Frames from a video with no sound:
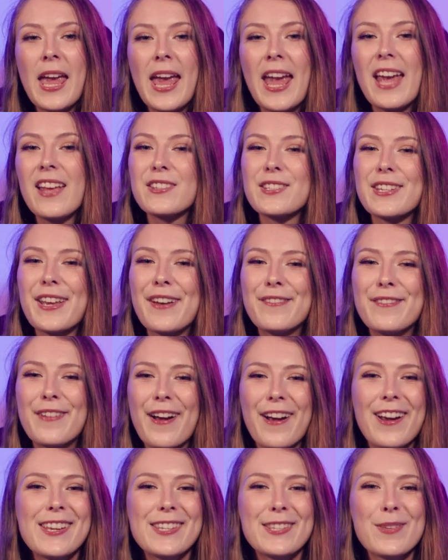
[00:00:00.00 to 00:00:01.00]
It's a
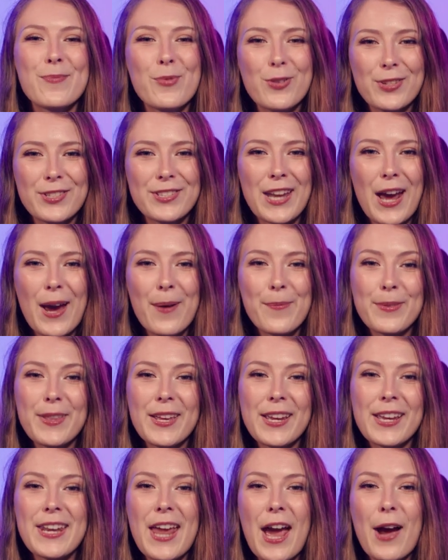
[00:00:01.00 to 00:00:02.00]
very simple step
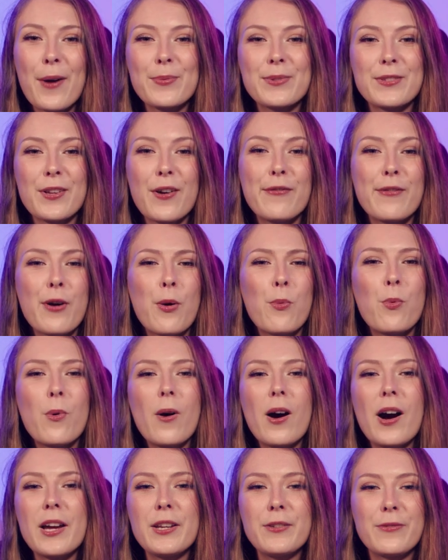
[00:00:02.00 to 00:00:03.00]
that can help solve a
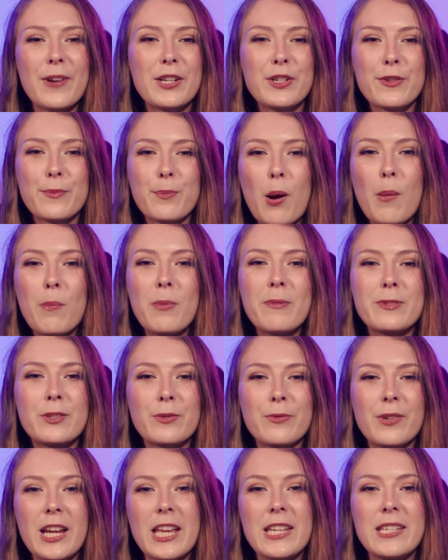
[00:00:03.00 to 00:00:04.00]
wide range of
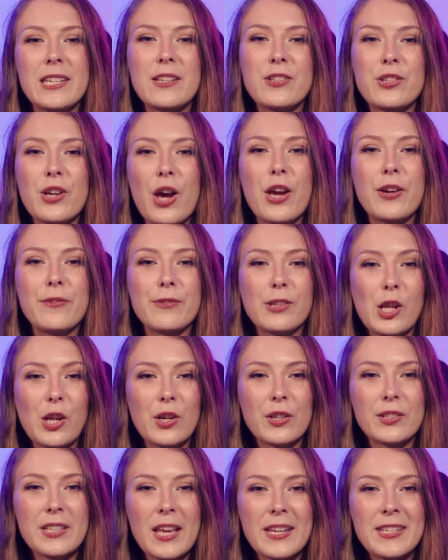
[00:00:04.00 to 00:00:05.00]
problems related to
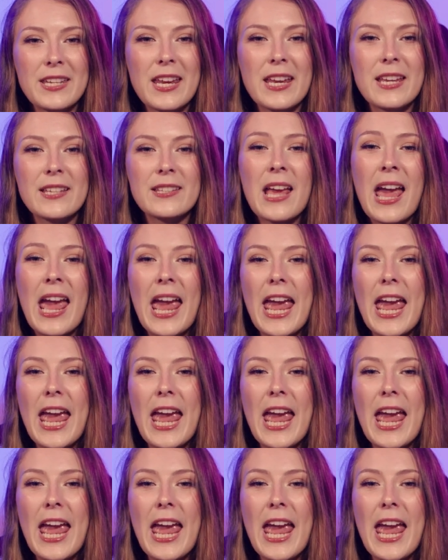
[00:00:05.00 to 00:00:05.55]
overclock settings,